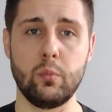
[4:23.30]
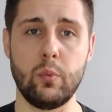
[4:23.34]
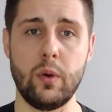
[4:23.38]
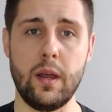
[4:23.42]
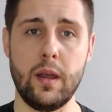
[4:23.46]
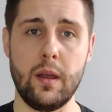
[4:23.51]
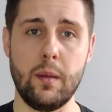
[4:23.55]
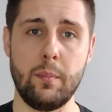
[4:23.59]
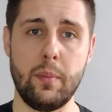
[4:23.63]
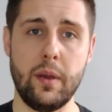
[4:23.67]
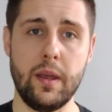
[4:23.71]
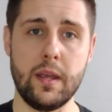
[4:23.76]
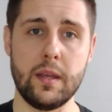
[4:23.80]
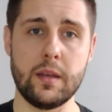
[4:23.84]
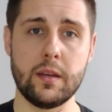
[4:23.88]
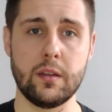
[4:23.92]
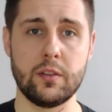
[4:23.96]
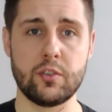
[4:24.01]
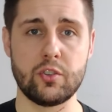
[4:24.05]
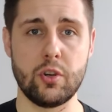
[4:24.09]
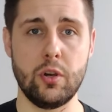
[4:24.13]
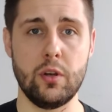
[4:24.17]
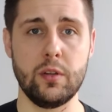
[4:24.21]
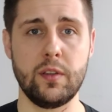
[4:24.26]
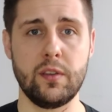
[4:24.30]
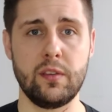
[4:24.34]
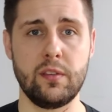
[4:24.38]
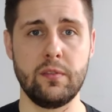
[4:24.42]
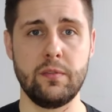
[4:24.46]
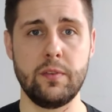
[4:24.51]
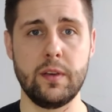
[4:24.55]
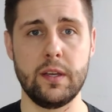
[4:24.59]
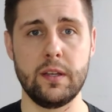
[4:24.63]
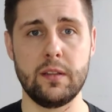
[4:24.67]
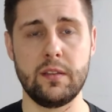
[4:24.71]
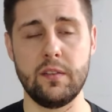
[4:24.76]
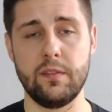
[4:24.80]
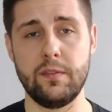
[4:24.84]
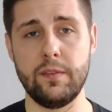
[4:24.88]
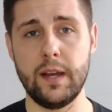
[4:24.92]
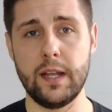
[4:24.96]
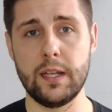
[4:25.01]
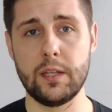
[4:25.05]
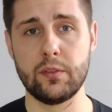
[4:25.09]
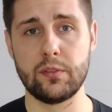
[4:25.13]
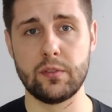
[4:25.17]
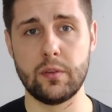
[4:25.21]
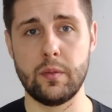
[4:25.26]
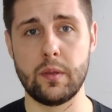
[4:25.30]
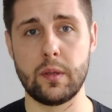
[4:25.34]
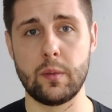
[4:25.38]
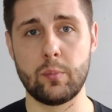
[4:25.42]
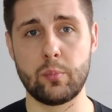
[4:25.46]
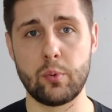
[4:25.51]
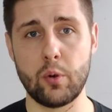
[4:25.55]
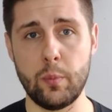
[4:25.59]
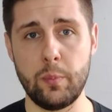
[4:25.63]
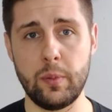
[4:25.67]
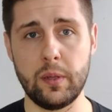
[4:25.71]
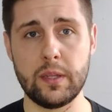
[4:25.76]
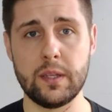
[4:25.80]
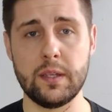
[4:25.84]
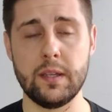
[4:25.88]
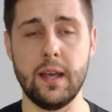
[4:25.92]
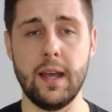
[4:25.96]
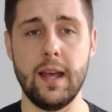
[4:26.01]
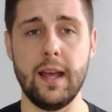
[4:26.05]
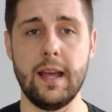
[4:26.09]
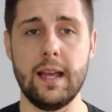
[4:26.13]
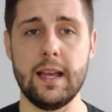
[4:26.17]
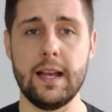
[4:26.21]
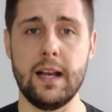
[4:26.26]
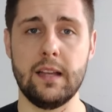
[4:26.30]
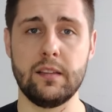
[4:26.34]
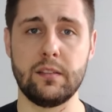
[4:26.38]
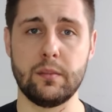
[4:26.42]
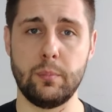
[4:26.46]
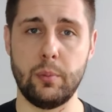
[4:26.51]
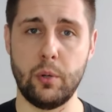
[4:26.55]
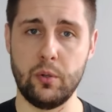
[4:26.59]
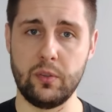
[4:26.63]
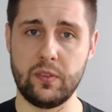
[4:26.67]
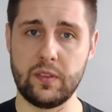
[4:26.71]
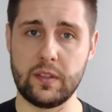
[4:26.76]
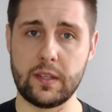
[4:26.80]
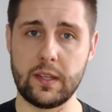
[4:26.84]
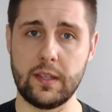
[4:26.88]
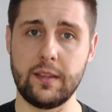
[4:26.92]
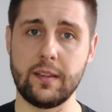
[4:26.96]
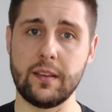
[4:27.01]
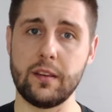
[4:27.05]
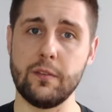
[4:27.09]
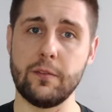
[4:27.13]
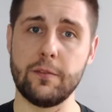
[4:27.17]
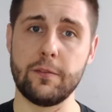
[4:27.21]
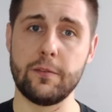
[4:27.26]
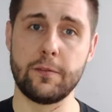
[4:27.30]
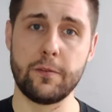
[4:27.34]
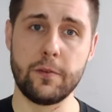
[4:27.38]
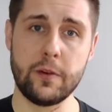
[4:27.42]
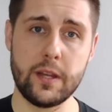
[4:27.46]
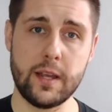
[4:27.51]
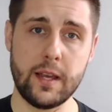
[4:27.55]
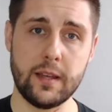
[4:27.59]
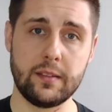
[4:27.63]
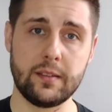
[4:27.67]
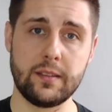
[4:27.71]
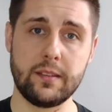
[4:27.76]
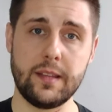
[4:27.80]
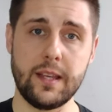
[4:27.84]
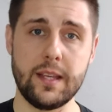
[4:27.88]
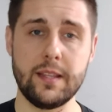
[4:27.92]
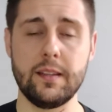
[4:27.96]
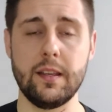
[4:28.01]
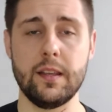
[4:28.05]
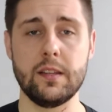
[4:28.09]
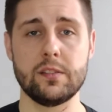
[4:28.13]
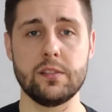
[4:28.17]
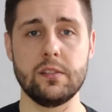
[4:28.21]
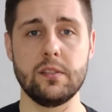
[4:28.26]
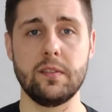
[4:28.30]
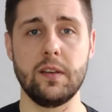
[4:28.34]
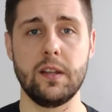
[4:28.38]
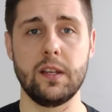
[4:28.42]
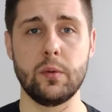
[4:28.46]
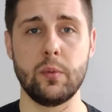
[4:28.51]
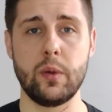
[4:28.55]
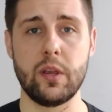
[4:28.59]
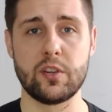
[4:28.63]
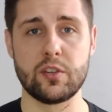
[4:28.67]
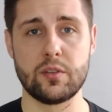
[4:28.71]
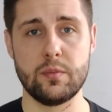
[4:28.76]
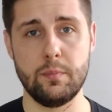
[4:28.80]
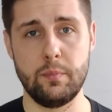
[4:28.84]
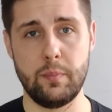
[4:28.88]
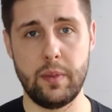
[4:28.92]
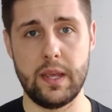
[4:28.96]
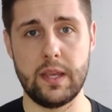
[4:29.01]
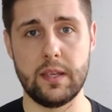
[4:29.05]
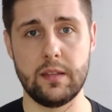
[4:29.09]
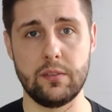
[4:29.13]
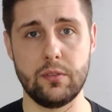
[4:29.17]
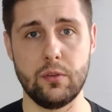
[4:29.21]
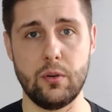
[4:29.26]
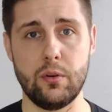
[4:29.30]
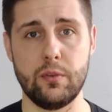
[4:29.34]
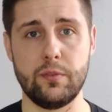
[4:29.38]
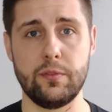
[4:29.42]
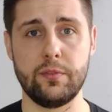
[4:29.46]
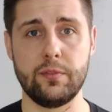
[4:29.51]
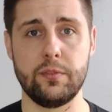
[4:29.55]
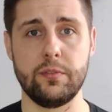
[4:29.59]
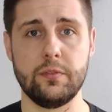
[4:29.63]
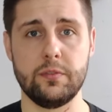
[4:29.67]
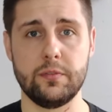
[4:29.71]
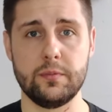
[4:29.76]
is where paying a chartered surveyor to value something properly, as opposed to getting a free estate agent's valuation, pays off.